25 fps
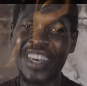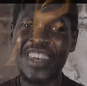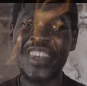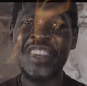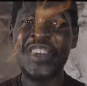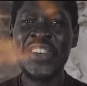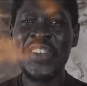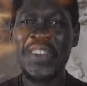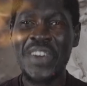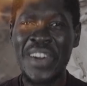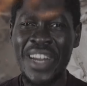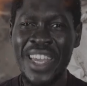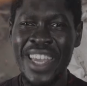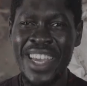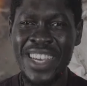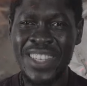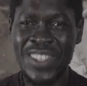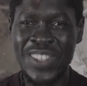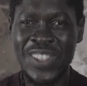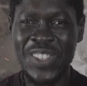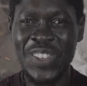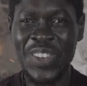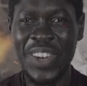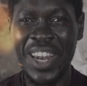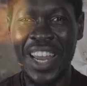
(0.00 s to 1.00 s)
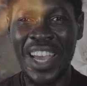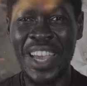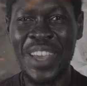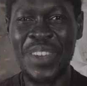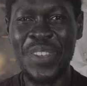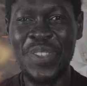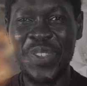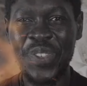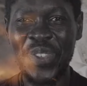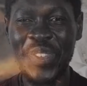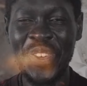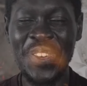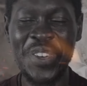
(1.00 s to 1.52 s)
you're a yes to
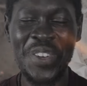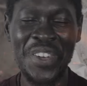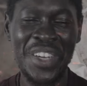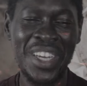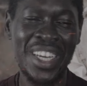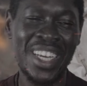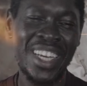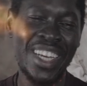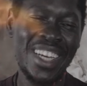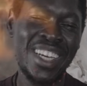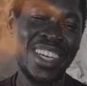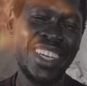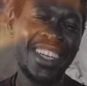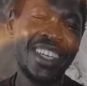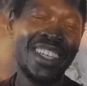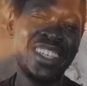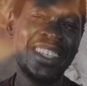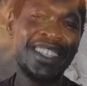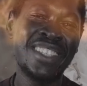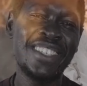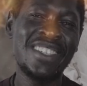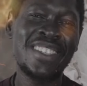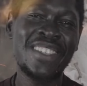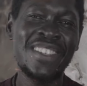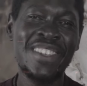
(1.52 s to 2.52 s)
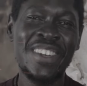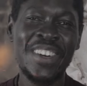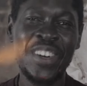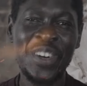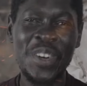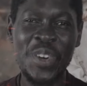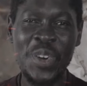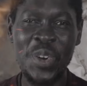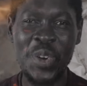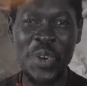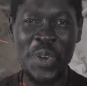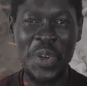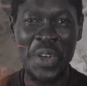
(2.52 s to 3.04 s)
life.
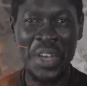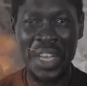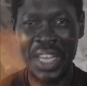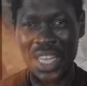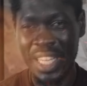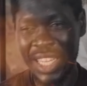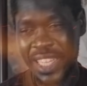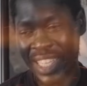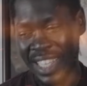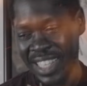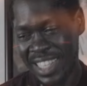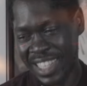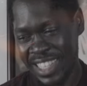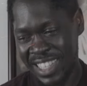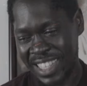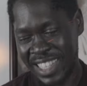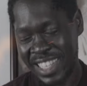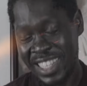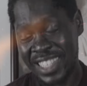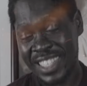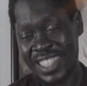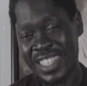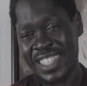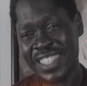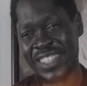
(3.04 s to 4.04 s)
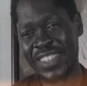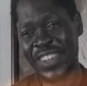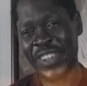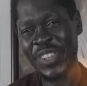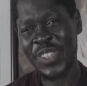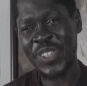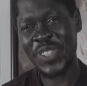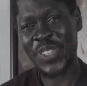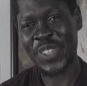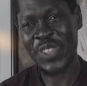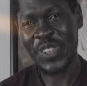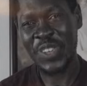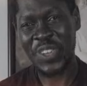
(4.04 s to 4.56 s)
So this is
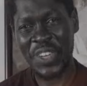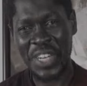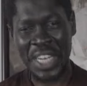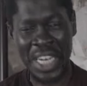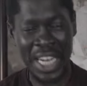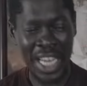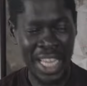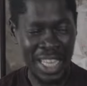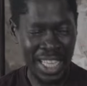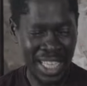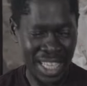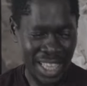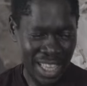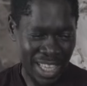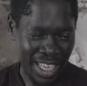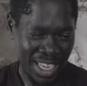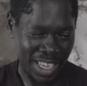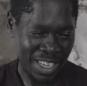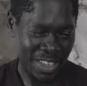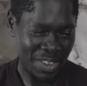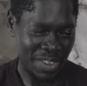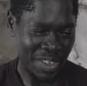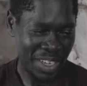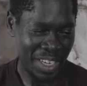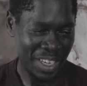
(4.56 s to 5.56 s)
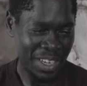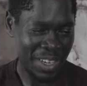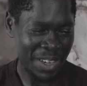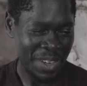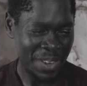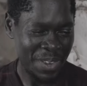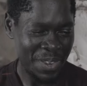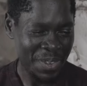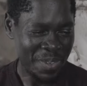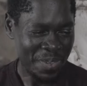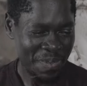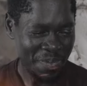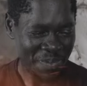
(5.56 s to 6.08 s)
also another thing you can
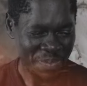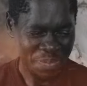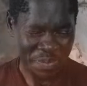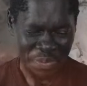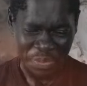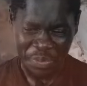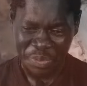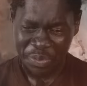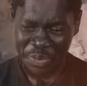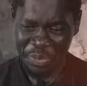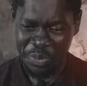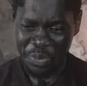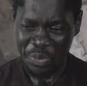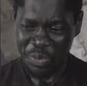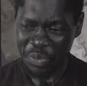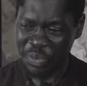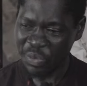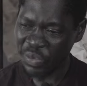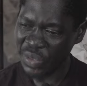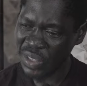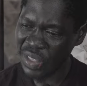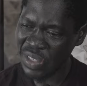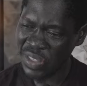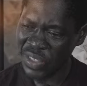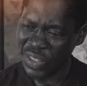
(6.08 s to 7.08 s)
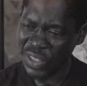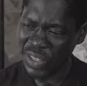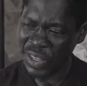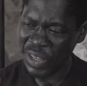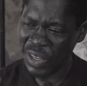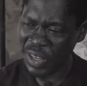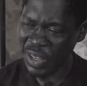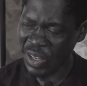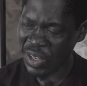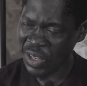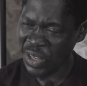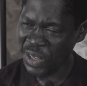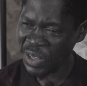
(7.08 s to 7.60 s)
do.
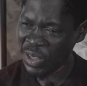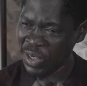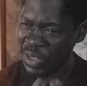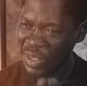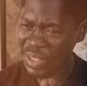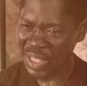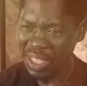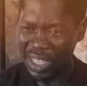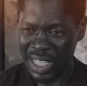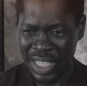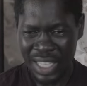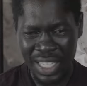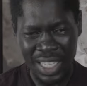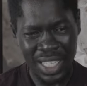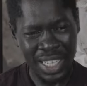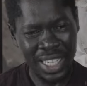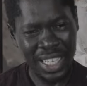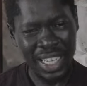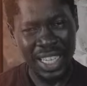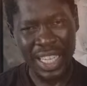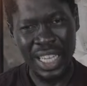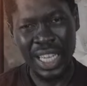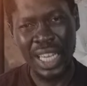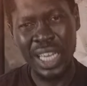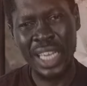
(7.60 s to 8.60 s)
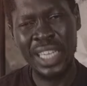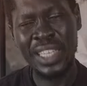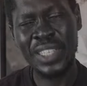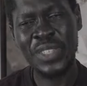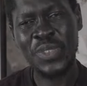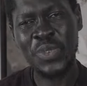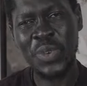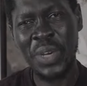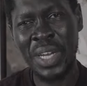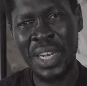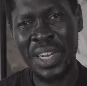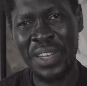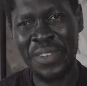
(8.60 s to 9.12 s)
So it's
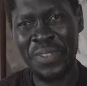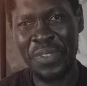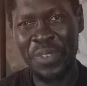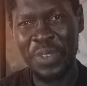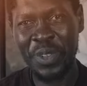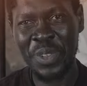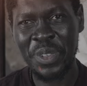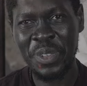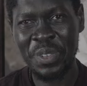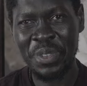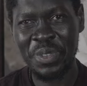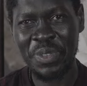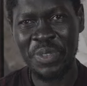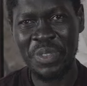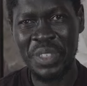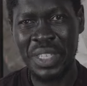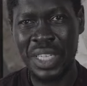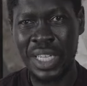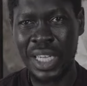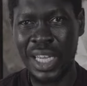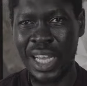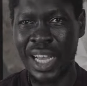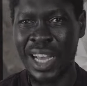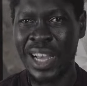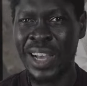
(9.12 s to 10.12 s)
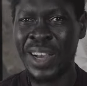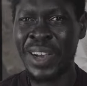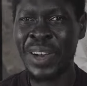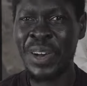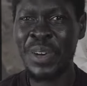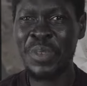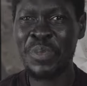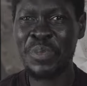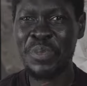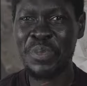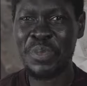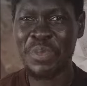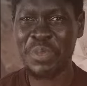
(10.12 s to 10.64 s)
wonderful. I
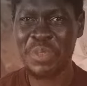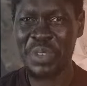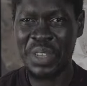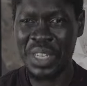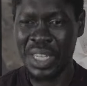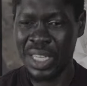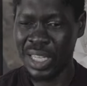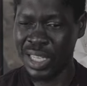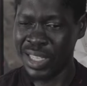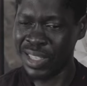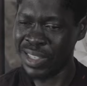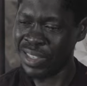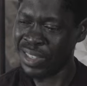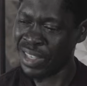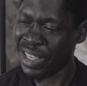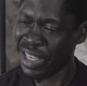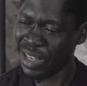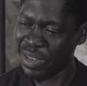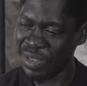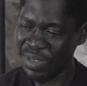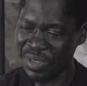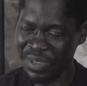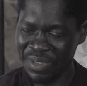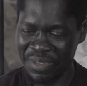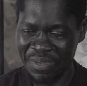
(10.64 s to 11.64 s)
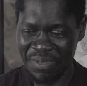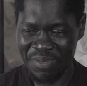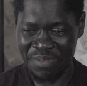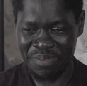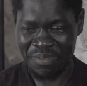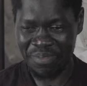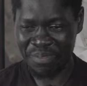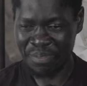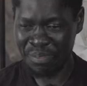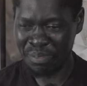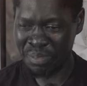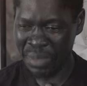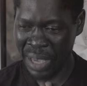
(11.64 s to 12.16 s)
hope you can
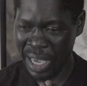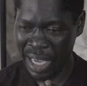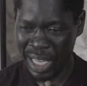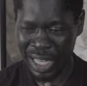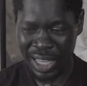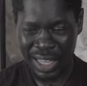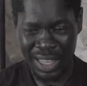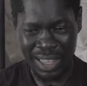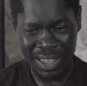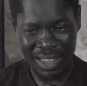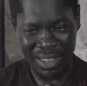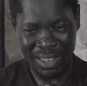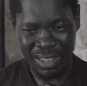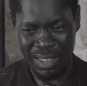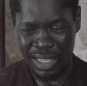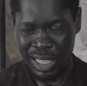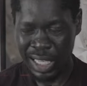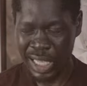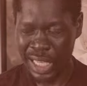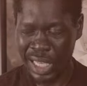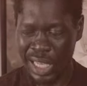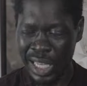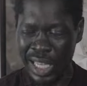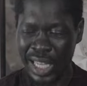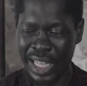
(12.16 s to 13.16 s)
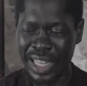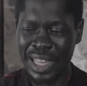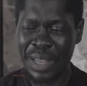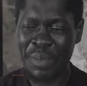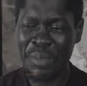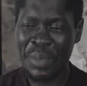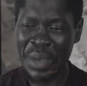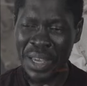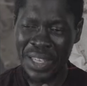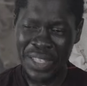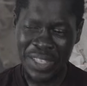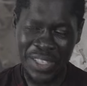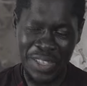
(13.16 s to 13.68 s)
make the
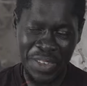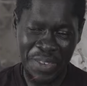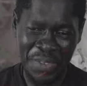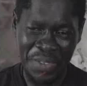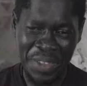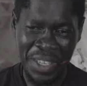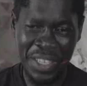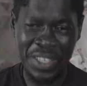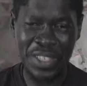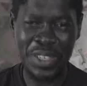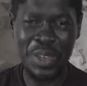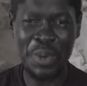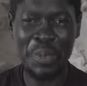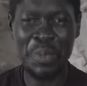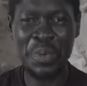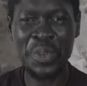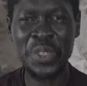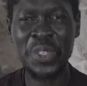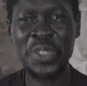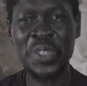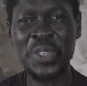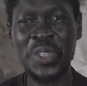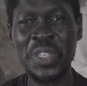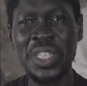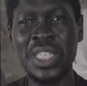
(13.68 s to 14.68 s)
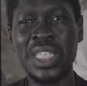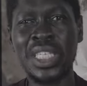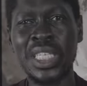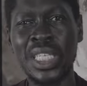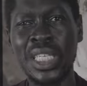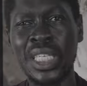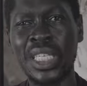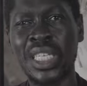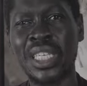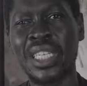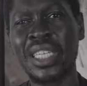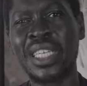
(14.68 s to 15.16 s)
best of this opportunity.